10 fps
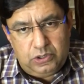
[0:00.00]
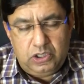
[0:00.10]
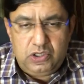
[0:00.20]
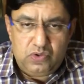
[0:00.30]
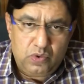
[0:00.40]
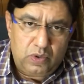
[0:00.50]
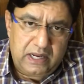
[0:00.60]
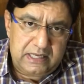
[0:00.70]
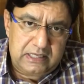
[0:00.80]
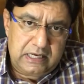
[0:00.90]
It is known
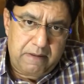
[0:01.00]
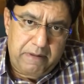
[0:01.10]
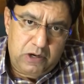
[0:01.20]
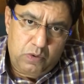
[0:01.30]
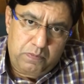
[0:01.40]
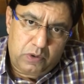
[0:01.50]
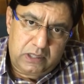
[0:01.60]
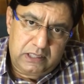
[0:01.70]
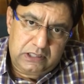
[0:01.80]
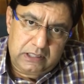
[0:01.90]
as
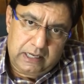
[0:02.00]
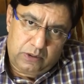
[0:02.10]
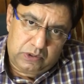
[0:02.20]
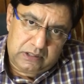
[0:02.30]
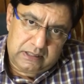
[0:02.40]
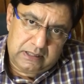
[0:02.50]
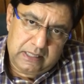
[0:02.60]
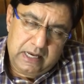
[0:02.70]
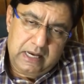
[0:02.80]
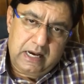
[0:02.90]
hepatoportal sclerosis.
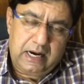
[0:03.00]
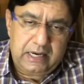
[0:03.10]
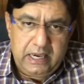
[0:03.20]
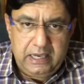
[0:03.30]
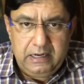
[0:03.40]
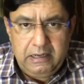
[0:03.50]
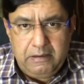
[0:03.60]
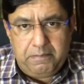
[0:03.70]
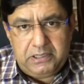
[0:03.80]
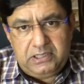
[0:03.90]
Again,
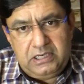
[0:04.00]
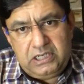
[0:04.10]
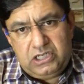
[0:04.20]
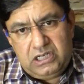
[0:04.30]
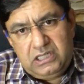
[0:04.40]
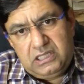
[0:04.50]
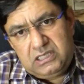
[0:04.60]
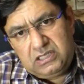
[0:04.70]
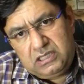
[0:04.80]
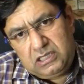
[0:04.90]
presentation
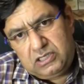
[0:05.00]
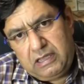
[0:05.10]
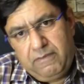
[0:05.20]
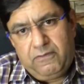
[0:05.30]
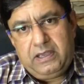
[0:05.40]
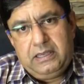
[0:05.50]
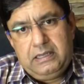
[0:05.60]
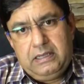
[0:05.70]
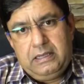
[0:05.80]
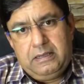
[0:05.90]
is in the same way.
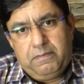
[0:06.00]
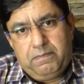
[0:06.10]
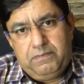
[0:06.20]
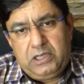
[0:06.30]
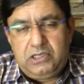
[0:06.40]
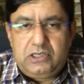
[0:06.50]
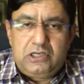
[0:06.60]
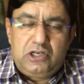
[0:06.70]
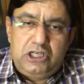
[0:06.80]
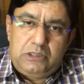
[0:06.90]
There is
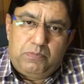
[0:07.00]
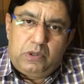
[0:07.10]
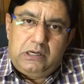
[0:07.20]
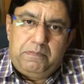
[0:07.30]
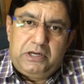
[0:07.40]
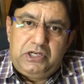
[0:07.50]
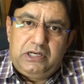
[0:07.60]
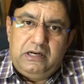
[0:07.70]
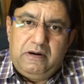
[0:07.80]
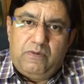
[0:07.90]
increased portal
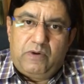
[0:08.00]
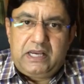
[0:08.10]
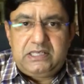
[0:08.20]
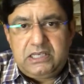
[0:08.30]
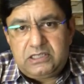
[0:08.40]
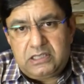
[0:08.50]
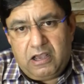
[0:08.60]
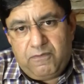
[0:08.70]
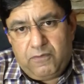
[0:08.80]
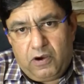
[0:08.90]
pressure, varices
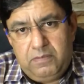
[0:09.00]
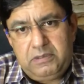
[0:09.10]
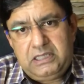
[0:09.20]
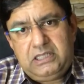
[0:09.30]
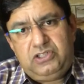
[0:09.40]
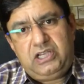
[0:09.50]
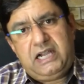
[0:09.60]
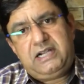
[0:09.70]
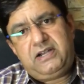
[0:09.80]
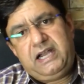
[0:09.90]
are formed in the
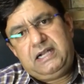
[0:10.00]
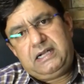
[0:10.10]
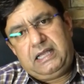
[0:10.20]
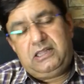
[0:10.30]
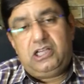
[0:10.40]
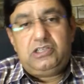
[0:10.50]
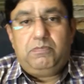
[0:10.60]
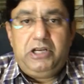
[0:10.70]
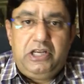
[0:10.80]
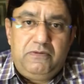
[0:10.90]
GI tract, and there is
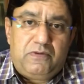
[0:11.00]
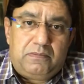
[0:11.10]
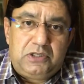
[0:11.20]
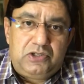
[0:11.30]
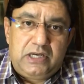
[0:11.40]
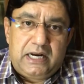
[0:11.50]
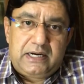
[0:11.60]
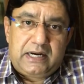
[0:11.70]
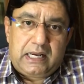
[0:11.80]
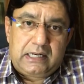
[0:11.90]
bleeding from the GI
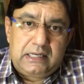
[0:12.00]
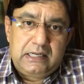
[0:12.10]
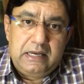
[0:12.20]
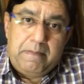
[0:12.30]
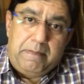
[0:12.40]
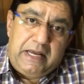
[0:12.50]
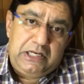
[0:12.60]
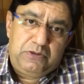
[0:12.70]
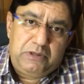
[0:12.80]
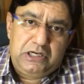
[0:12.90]
tract.
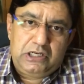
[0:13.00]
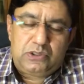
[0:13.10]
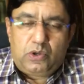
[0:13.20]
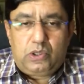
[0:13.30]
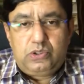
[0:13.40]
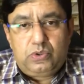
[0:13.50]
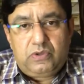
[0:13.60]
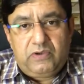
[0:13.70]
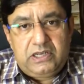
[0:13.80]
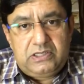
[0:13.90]
Management is also
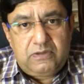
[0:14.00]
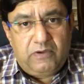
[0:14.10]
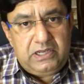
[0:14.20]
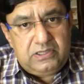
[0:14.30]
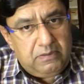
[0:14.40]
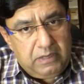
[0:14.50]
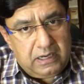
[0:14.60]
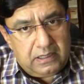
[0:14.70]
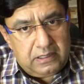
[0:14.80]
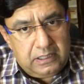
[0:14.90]
very
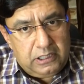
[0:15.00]
similar.